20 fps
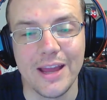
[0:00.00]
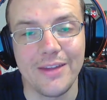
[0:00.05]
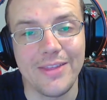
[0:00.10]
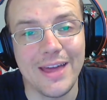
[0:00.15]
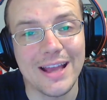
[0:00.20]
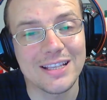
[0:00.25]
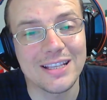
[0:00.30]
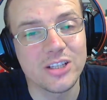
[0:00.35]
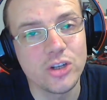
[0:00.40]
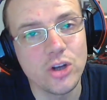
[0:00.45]
Now,
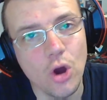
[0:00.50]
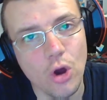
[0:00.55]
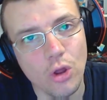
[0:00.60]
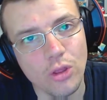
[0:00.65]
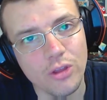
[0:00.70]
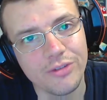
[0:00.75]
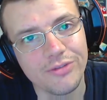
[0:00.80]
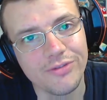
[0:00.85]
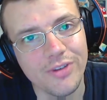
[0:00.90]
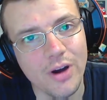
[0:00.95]
that's
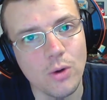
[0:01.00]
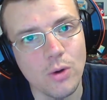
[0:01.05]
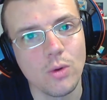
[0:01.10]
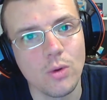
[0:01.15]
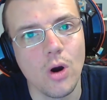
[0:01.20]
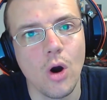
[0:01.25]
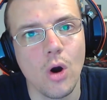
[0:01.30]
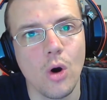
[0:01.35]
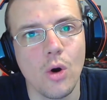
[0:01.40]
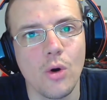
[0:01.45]
not the
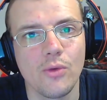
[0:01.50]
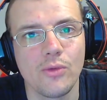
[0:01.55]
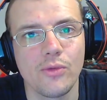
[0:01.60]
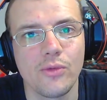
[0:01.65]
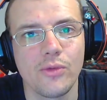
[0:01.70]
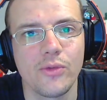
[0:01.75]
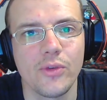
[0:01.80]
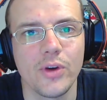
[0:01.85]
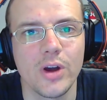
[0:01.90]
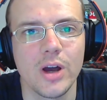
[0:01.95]
fault
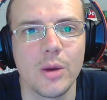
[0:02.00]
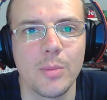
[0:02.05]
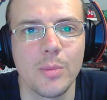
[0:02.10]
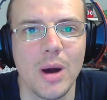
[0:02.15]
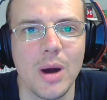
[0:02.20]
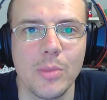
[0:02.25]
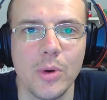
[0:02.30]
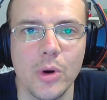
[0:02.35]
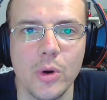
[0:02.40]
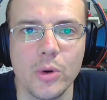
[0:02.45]
of
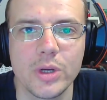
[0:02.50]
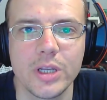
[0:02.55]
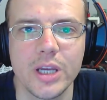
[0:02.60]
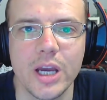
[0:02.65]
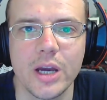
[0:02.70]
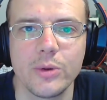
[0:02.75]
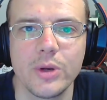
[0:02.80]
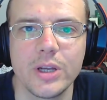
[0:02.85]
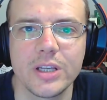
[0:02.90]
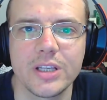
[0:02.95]
Pump
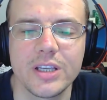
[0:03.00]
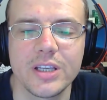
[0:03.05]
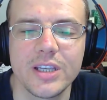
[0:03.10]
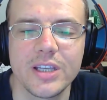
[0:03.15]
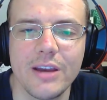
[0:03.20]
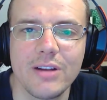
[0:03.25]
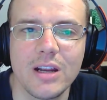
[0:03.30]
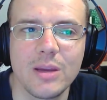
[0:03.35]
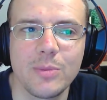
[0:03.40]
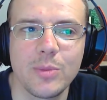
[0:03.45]
Audio
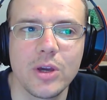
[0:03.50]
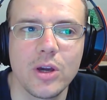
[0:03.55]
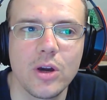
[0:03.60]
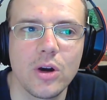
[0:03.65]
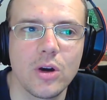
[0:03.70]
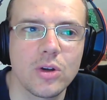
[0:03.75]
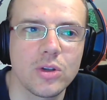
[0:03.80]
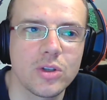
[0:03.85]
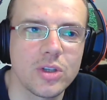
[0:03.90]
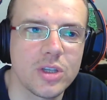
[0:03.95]
necessarily,
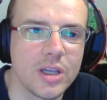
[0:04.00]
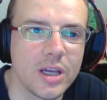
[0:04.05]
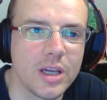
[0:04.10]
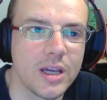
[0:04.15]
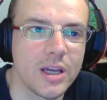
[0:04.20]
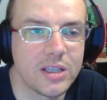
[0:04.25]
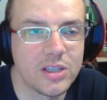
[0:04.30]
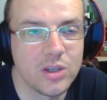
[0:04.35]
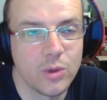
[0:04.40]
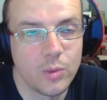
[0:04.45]
because
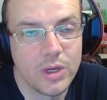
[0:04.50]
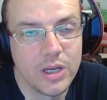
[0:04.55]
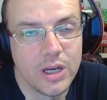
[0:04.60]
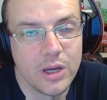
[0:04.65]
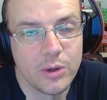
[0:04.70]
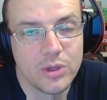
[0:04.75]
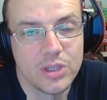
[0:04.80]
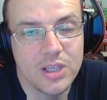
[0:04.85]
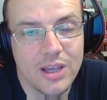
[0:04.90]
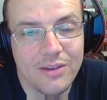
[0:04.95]
it's a
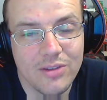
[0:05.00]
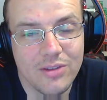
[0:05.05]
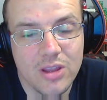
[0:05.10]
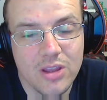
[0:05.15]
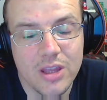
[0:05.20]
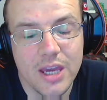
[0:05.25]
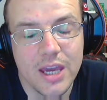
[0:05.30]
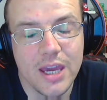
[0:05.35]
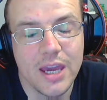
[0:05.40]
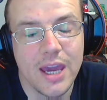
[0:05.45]
Windows
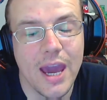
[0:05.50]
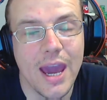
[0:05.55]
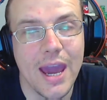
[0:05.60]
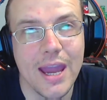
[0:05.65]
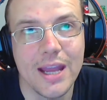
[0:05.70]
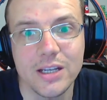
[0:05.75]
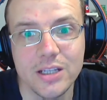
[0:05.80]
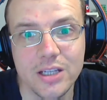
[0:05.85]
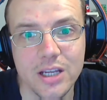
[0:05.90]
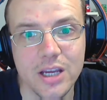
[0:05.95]
7 thing,
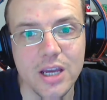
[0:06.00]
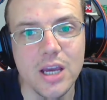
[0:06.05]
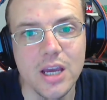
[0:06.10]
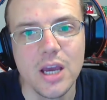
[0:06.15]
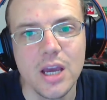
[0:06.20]
and